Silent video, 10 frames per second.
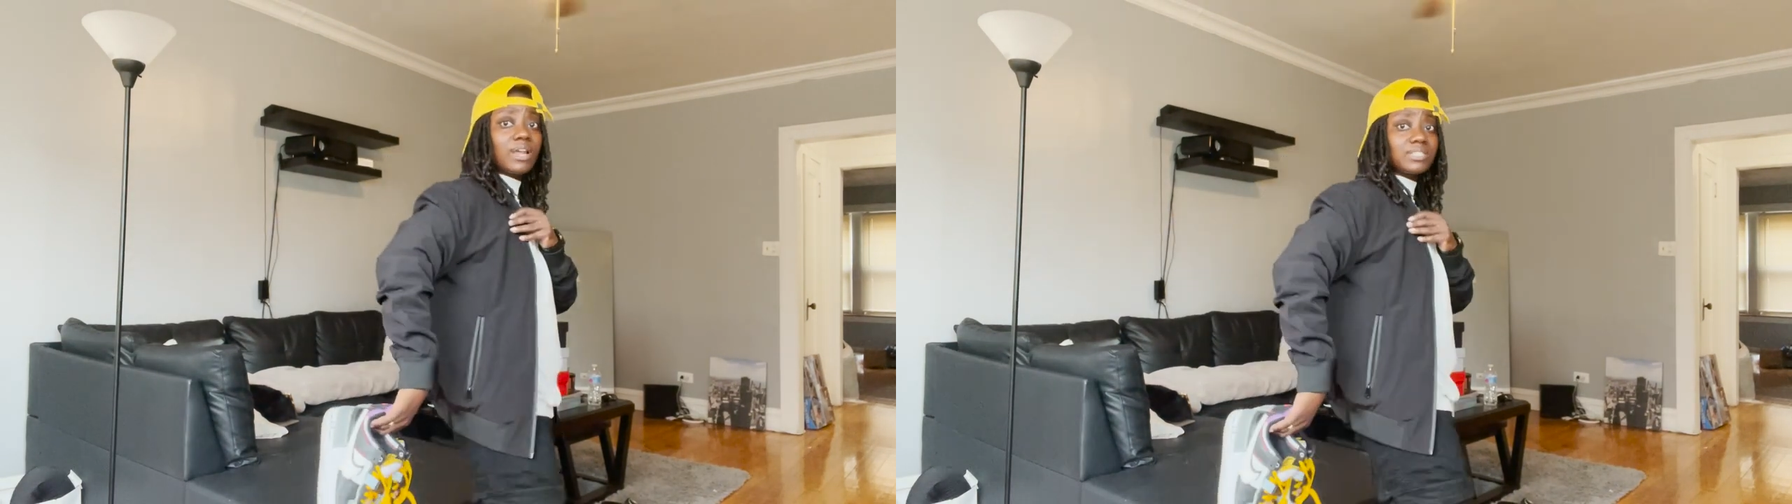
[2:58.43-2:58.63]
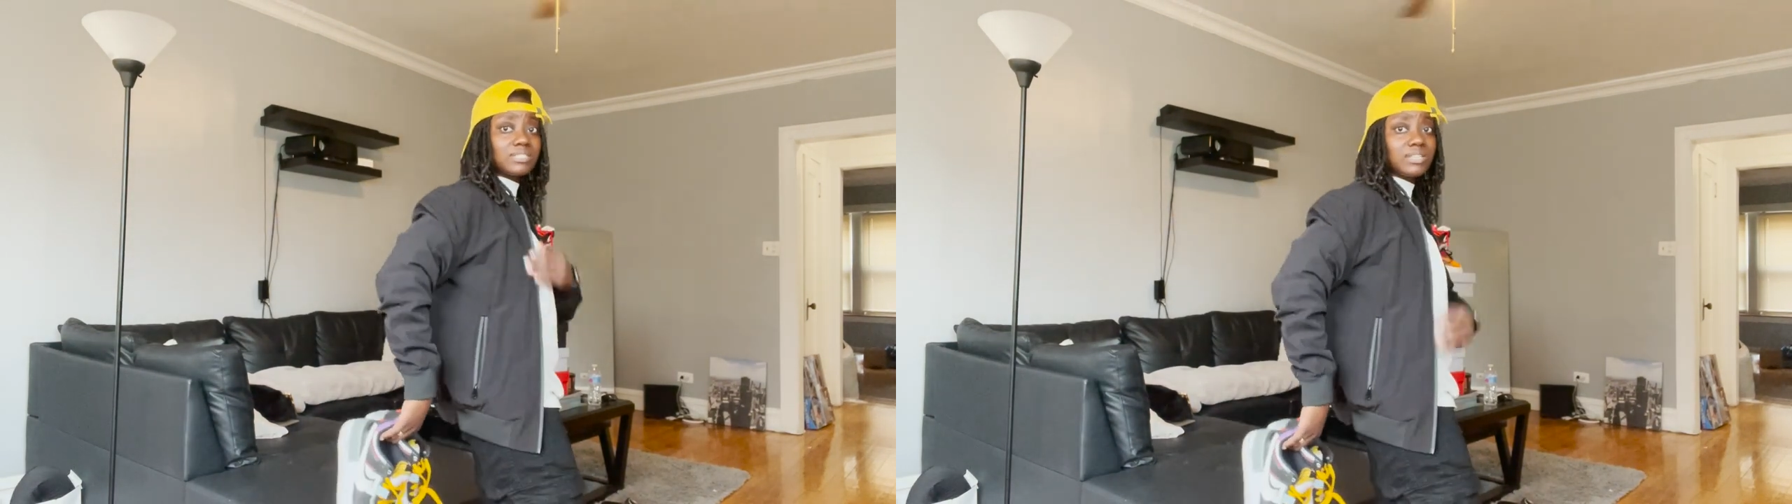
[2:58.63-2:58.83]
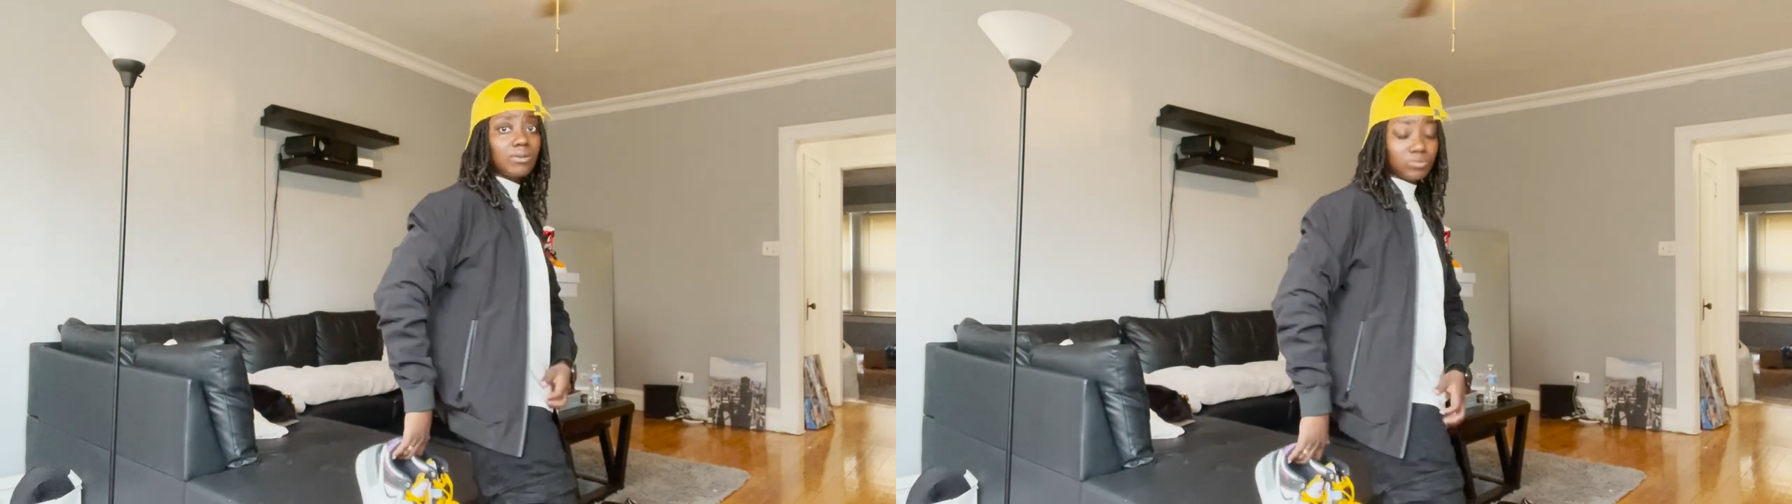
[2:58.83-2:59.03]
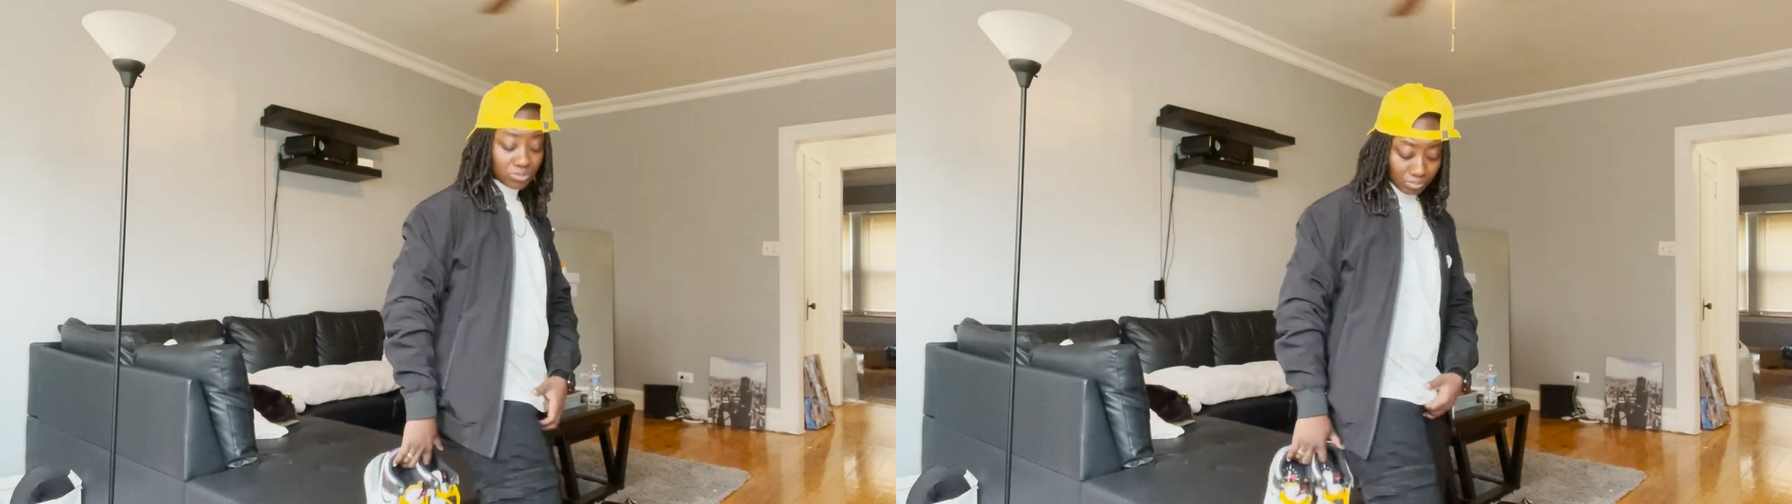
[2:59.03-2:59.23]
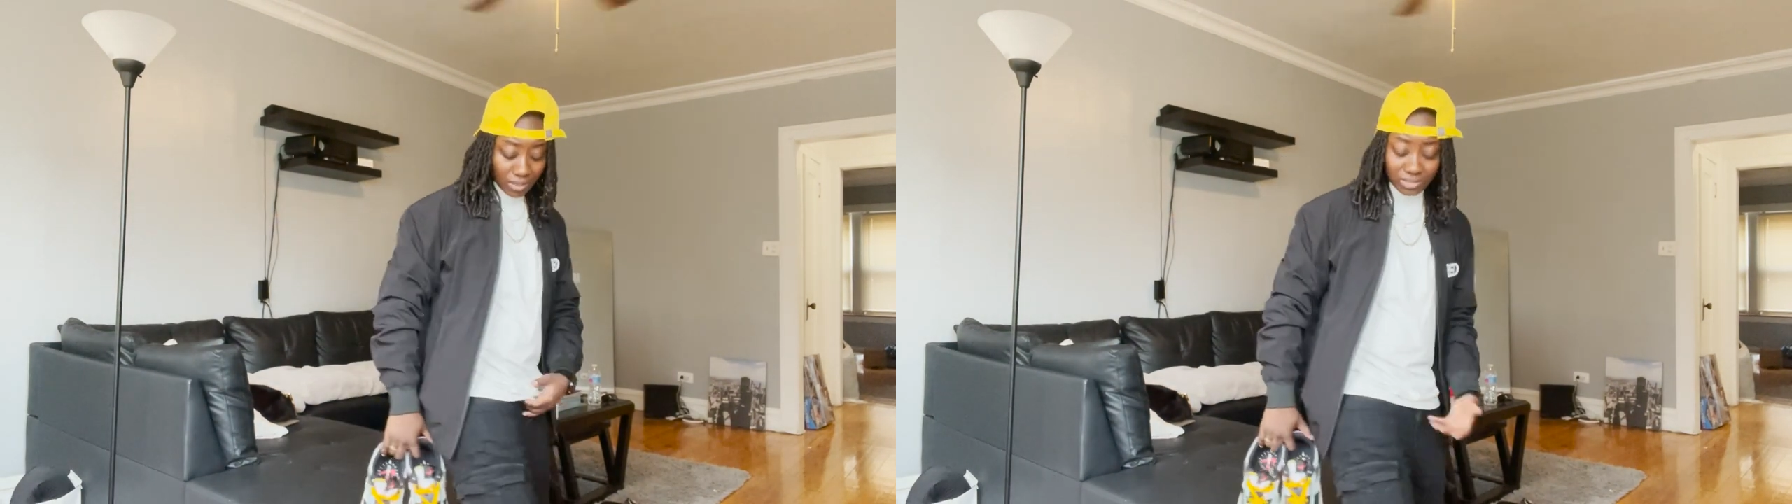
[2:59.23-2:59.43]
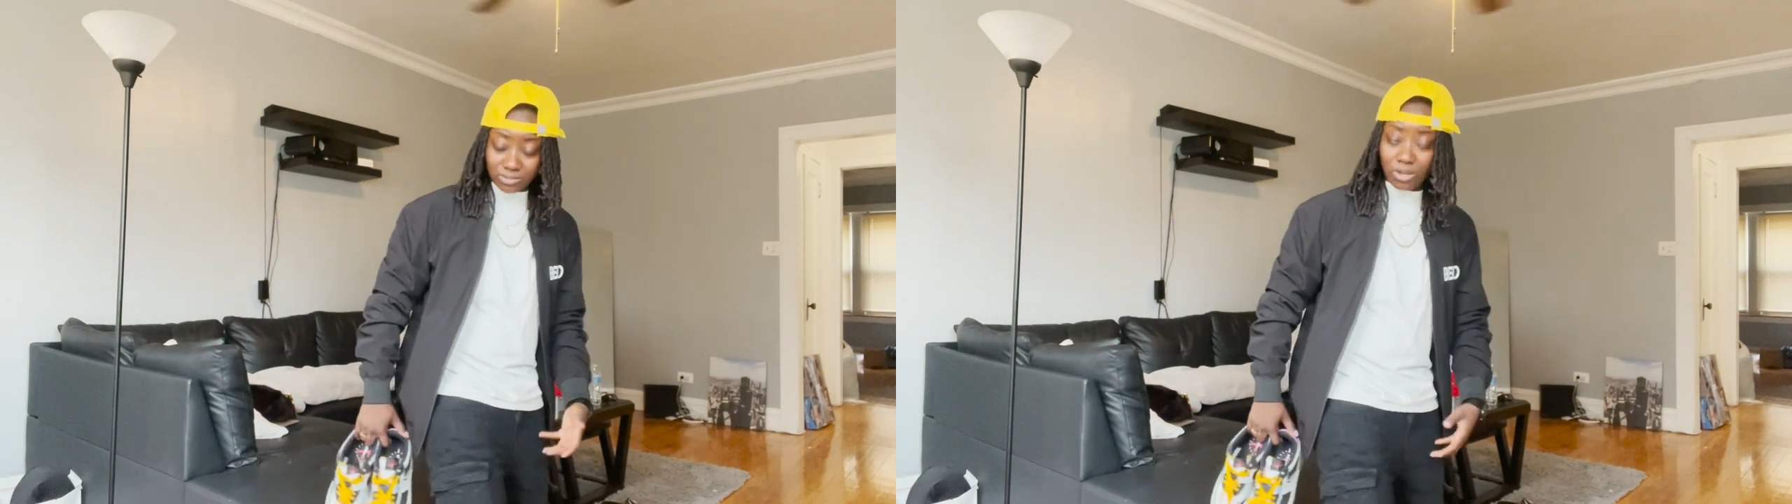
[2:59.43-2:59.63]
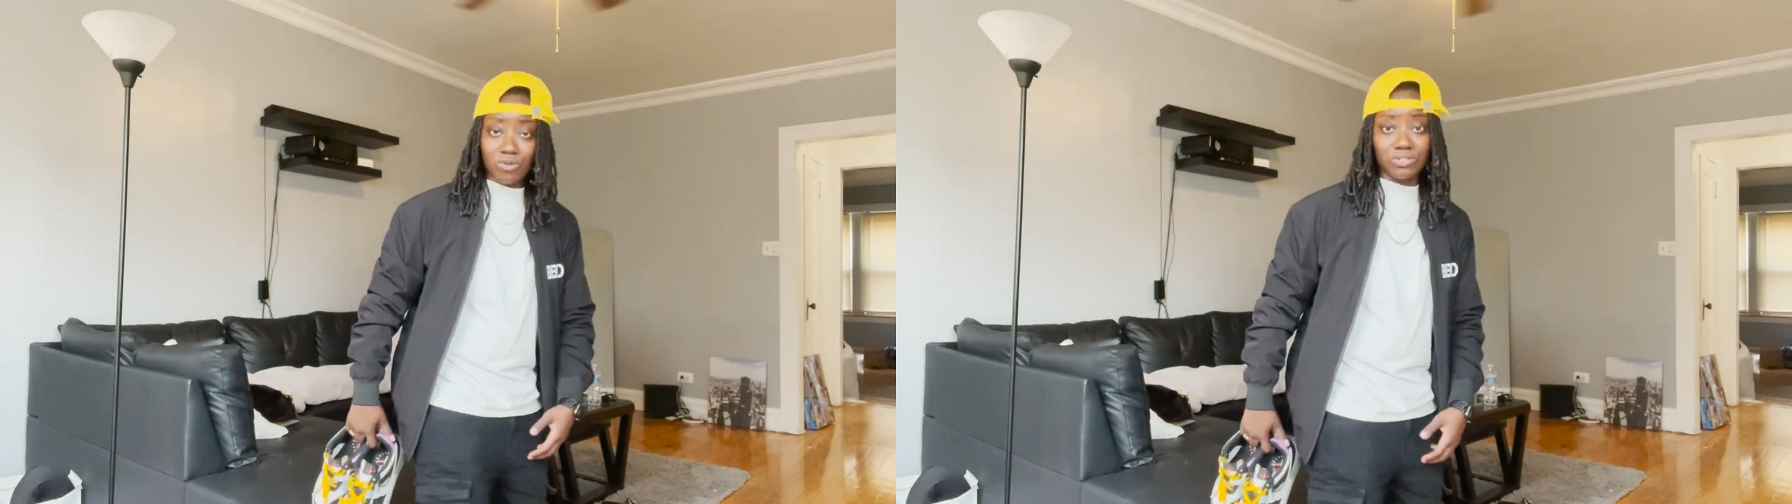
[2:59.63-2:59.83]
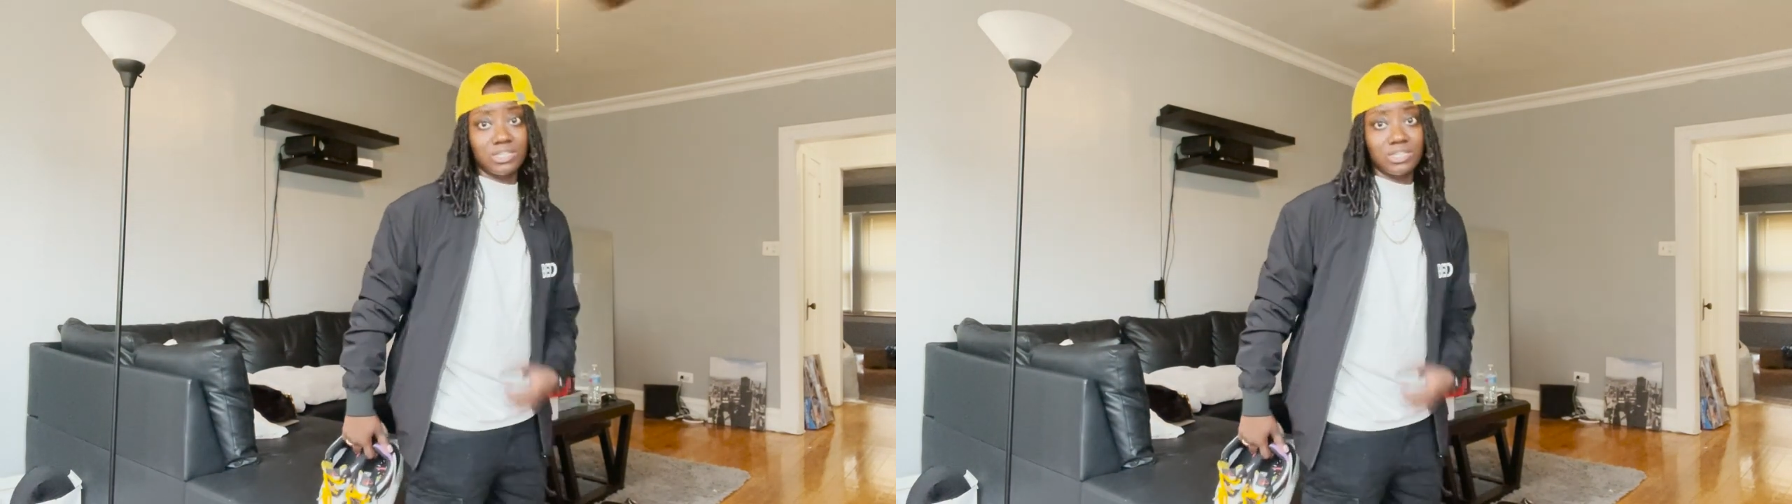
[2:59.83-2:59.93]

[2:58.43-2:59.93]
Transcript: I just got on some black Zara